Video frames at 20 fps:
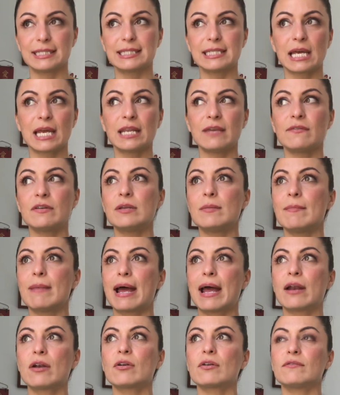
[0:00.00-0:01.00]
It's not even a
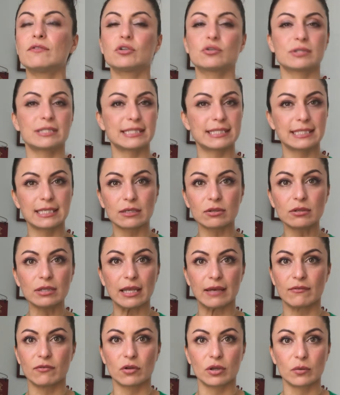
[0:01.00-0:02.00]
matter of your skill
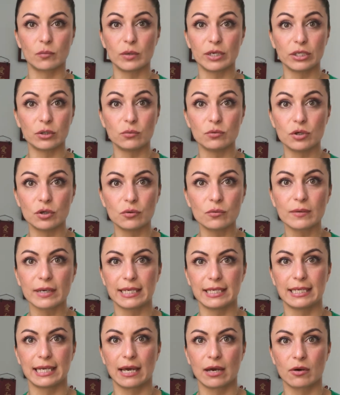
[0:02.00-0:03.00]
level and what you know
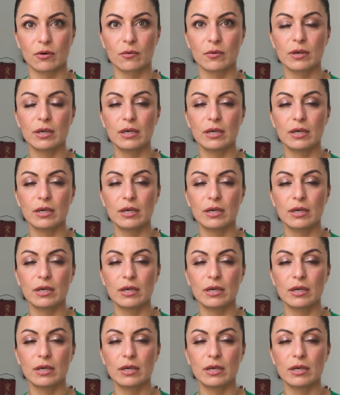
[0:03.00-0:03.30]
right now.